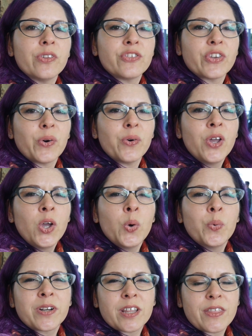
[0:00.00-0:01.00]
And so
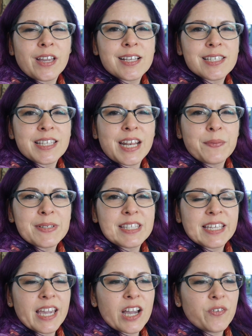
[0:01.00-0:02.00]
one of the things that I was
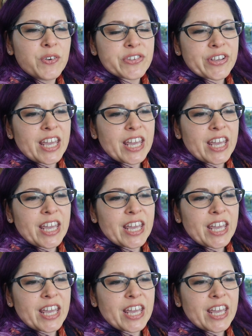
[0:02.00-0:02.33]
thinking of was